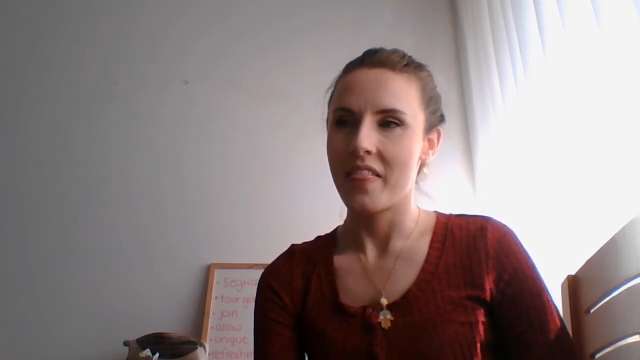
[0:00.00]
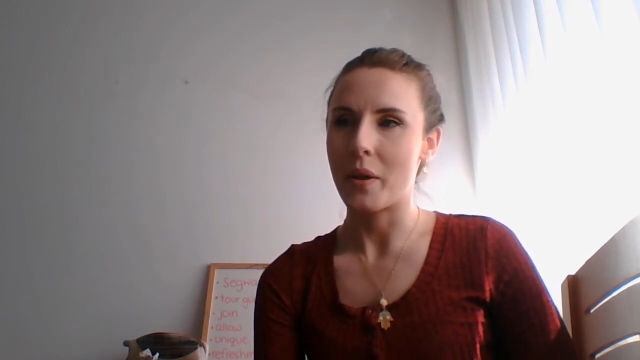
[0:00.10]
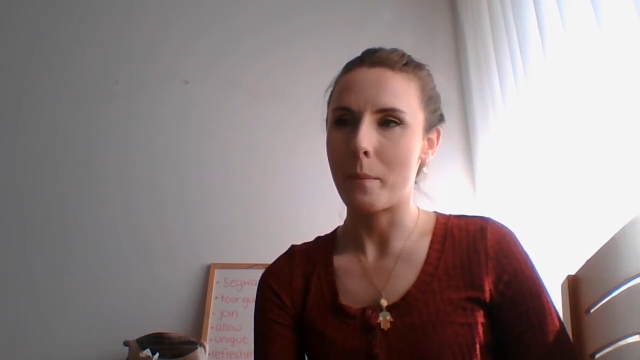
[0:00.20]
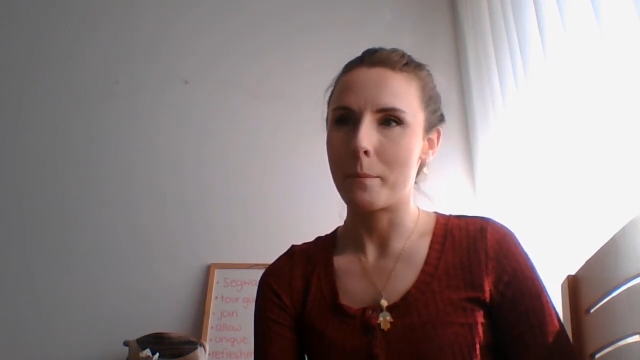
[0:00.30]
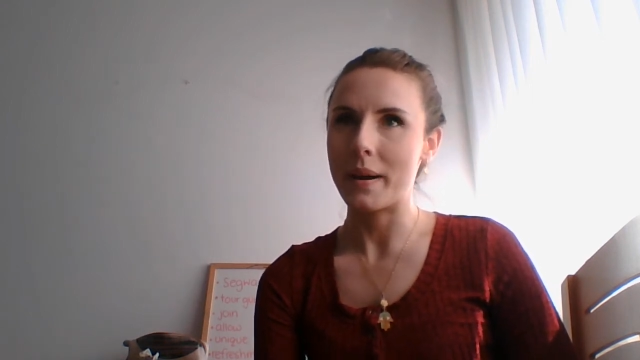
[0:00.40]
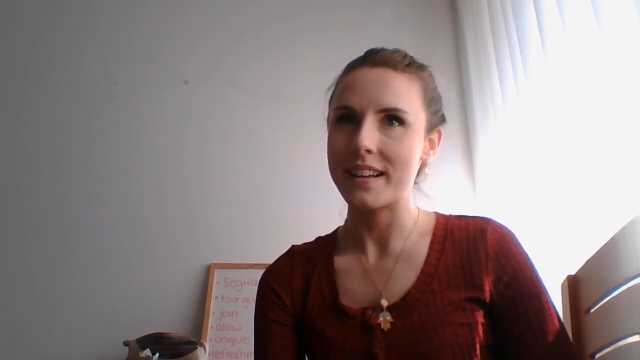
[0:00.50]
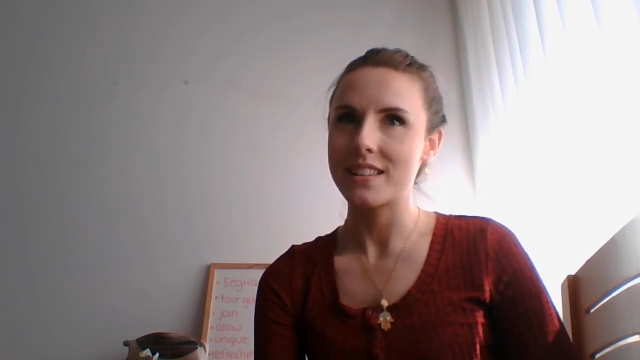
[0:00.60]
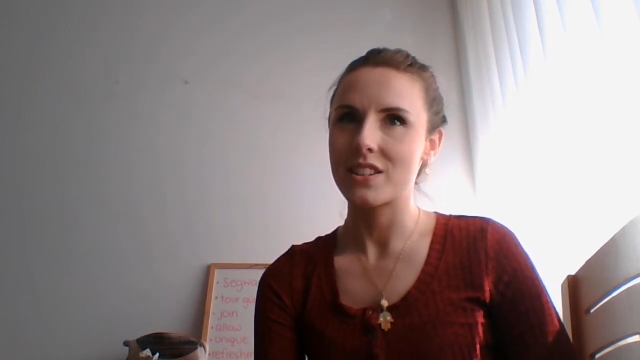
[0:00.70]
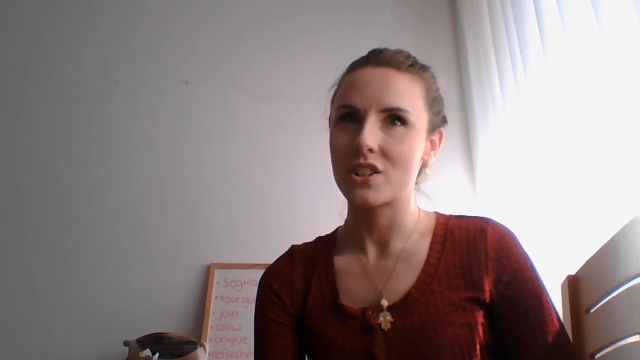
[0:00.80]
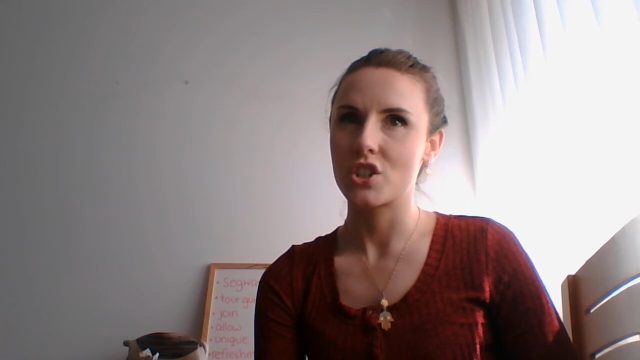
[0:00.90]
The
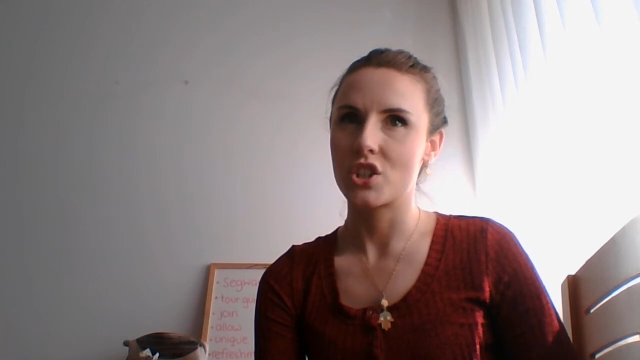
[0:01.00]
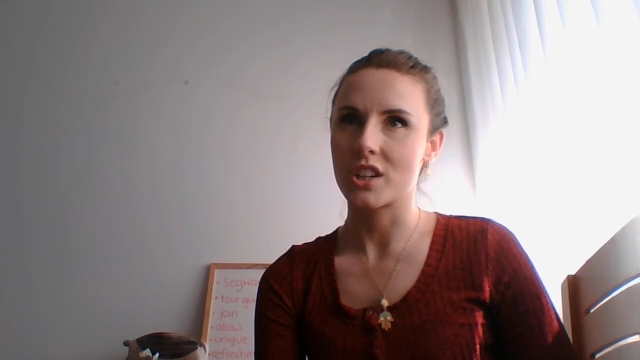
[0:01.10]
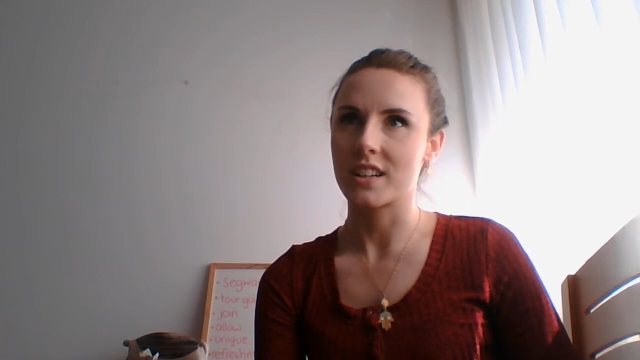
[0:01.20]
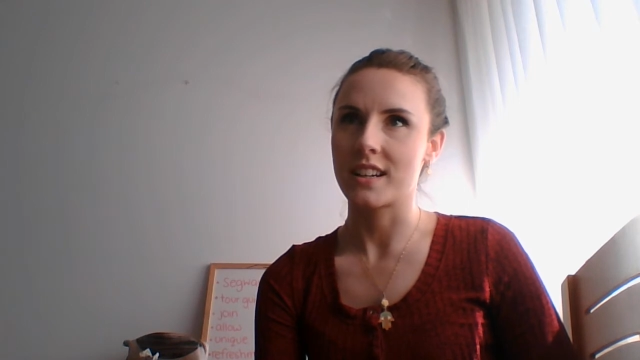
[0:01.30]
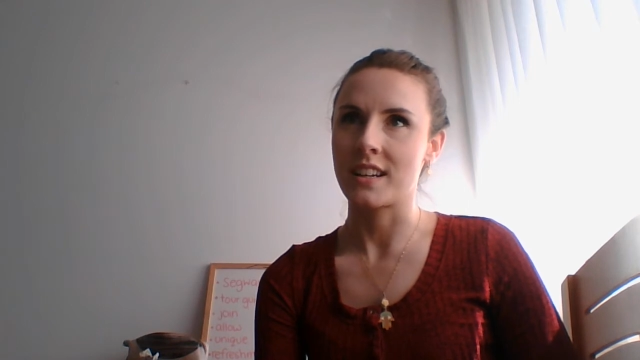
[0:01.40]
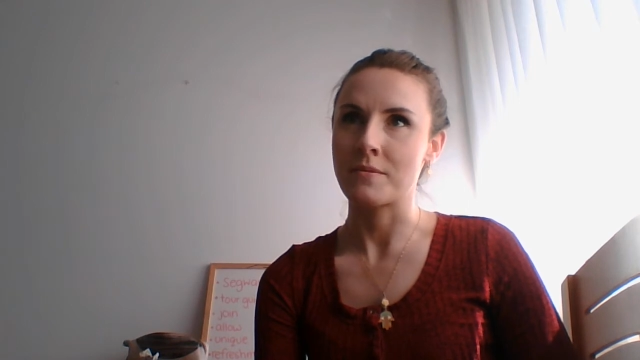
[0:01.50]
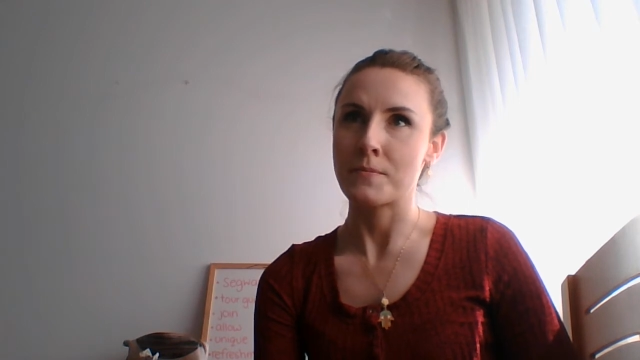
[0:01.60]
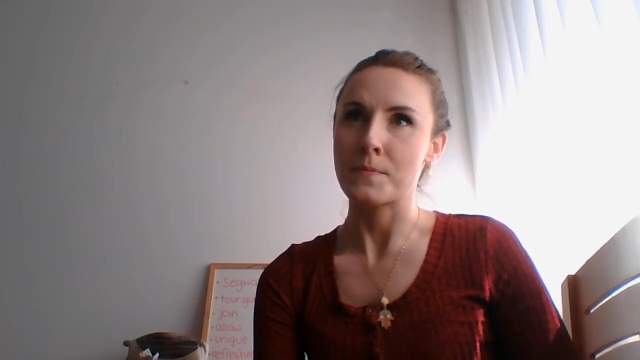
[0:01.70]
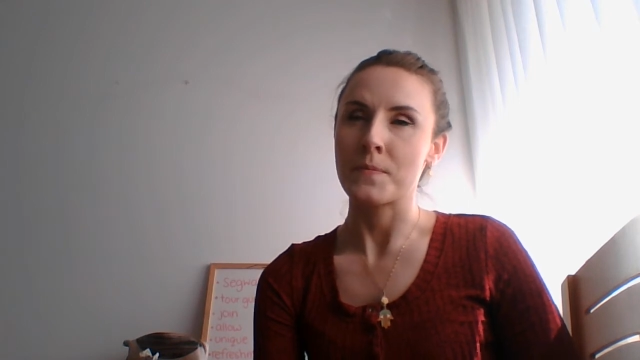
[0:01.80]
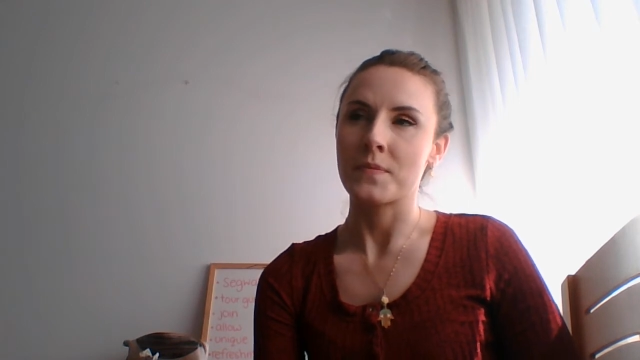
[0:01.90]
best journey.
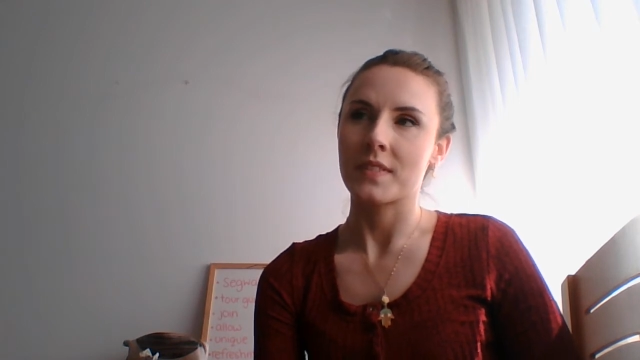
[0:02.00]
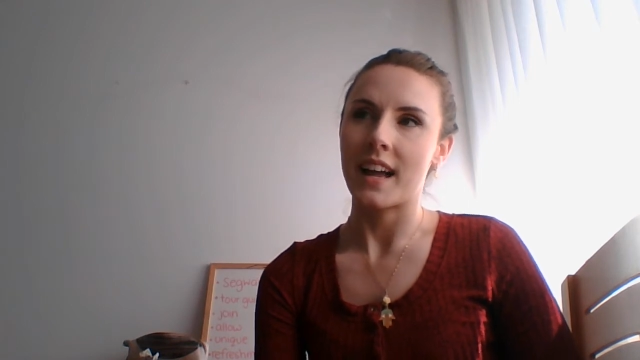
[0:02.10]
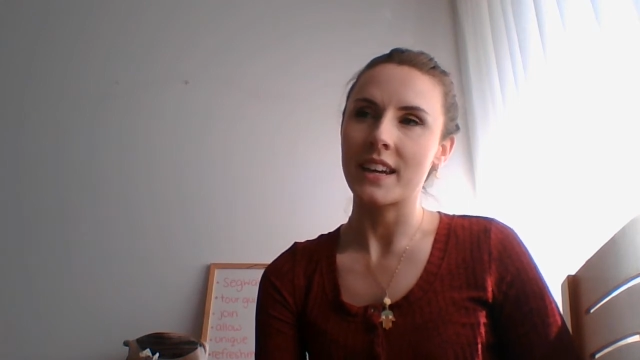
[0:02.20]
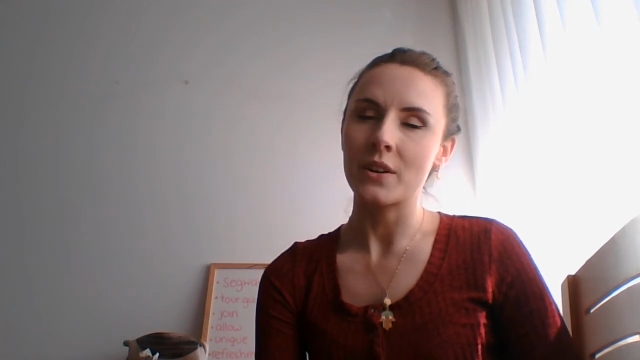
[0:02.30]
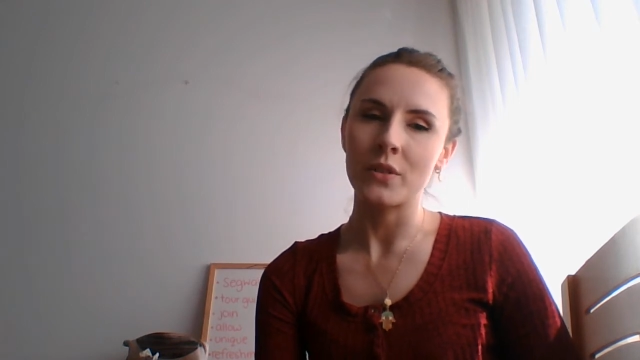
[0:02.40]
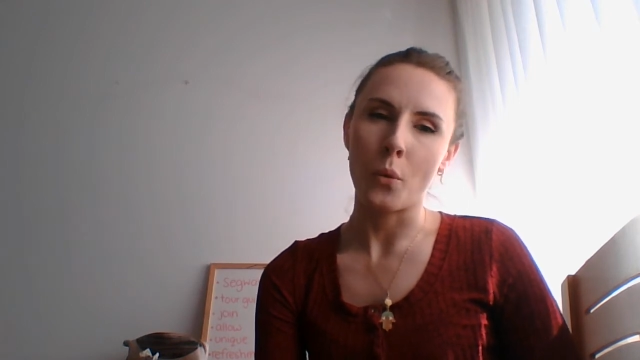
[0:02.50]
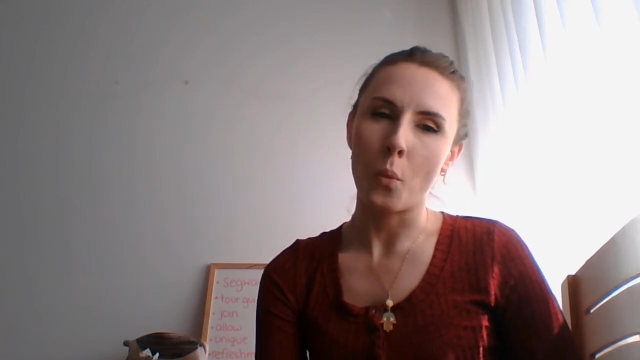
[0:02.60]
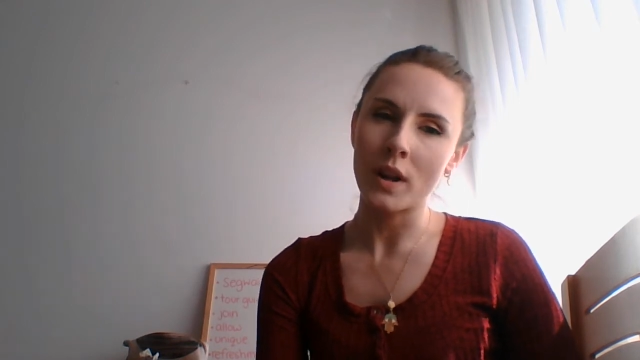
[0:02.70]
I don't know.